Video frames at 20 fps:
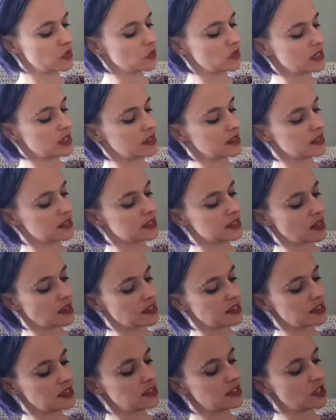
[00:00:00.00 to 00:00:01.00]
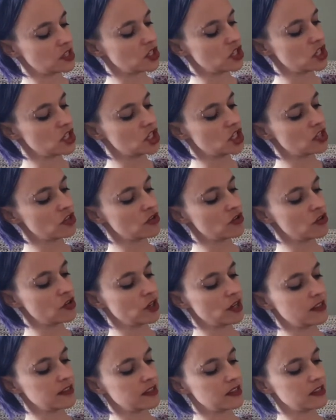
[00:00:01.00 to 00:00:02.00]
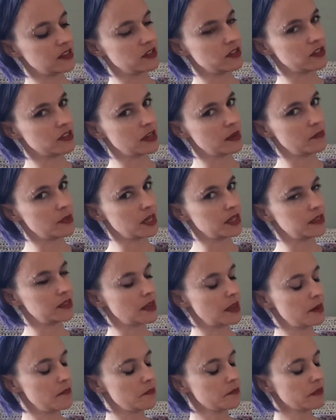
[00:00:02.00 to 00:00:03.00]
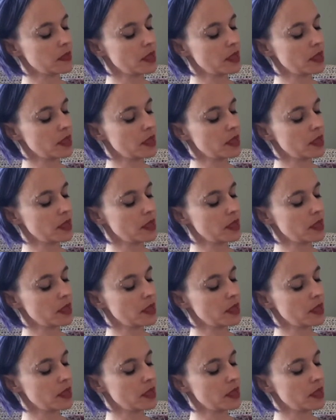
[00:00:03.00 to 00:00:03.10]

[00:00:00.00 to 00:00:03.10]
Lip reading: that the sides touch each other, not that they're side by side.